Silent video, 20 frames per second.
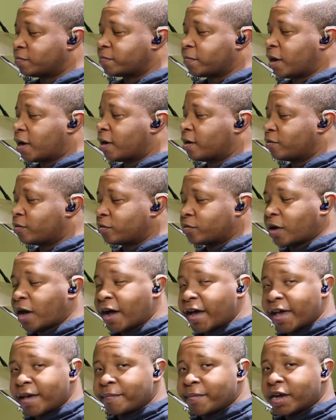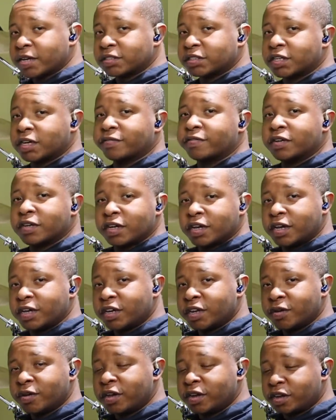hi-hat by itself, and
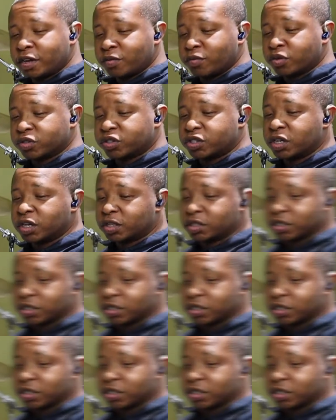then we'll sneak